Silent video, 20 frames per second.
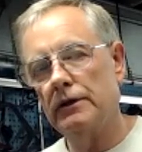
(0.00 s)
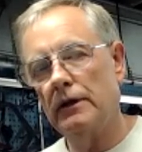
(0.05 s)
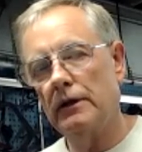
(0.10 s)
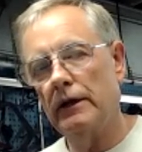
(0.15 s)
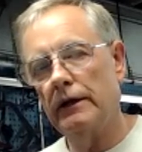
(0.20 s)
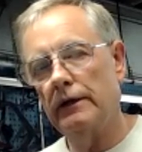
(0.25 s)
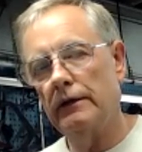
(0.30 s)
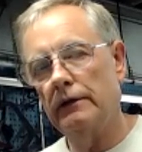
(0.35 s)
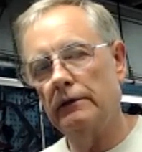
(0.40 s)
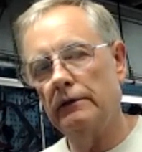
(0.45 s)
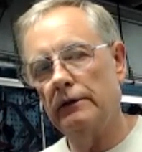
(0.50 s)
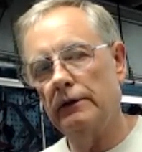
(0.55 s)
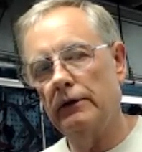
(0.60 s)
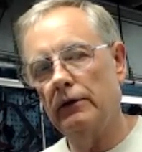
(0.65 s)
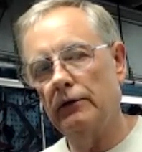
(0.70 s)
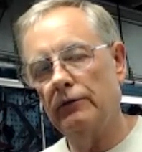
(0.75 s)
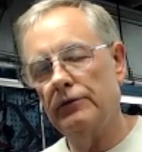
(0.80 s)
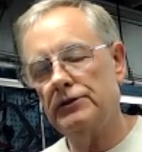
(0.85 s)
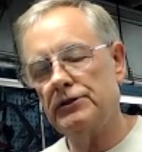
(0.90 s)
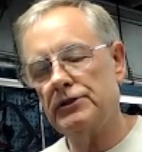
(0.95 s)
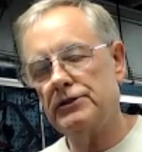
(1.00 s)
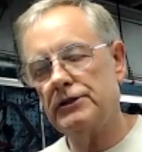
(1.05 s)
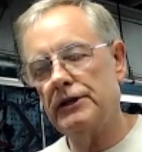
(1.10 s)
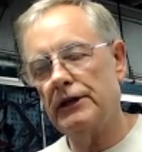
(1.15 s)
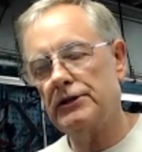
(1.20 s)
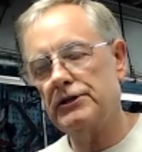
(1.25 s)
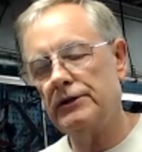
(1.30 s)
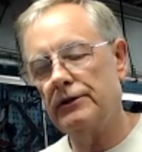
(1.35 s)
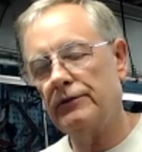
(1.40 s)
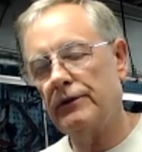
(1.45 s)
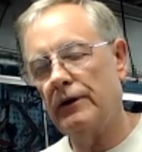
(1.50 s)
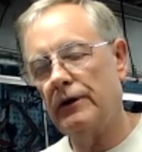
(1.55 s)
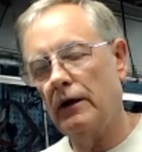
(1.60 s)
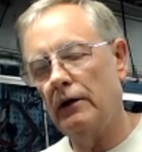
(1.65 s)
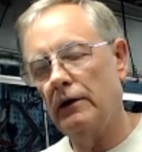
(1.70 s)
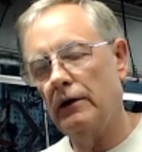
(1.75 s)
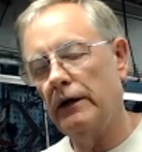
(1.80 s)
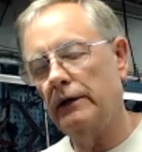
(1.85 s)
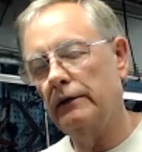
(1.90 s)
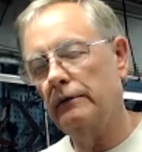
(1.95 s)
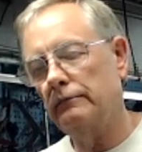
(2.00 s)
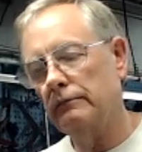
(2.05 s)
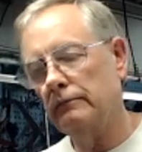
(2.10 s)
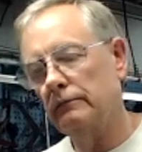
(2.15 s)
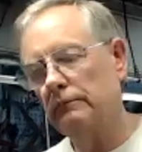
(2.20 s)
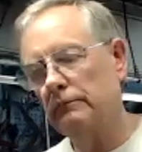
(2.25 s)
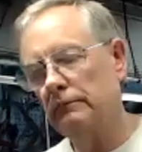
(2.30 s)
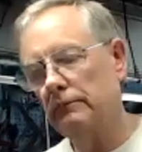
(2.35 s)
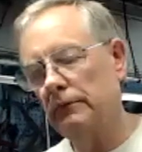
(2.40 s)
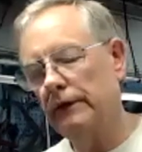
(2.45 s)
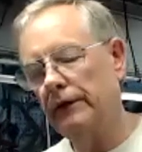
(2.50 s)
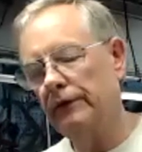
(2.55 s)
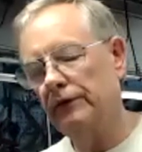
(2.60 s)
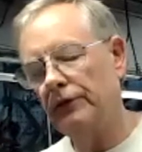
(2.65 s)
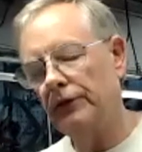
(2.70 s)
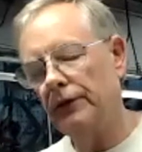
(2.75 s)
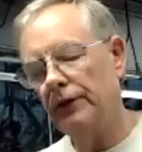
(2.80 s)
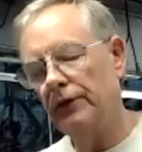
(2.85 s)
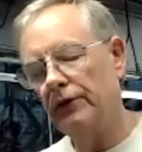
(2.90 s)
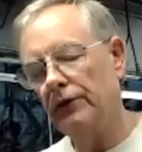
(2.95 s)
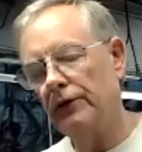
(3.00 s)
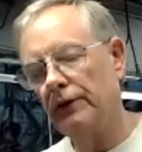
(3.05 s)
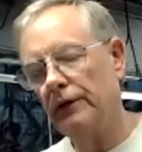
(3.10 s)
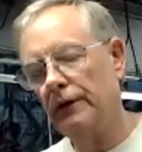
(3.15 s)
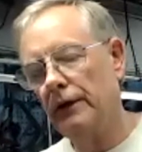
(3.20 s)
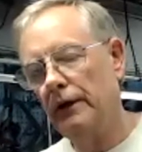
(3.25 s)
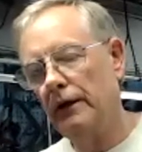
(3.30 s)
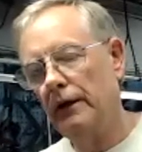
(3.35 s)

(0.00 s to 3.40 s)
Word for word: I, you know, if it's a stick shift car, I leave it in gear.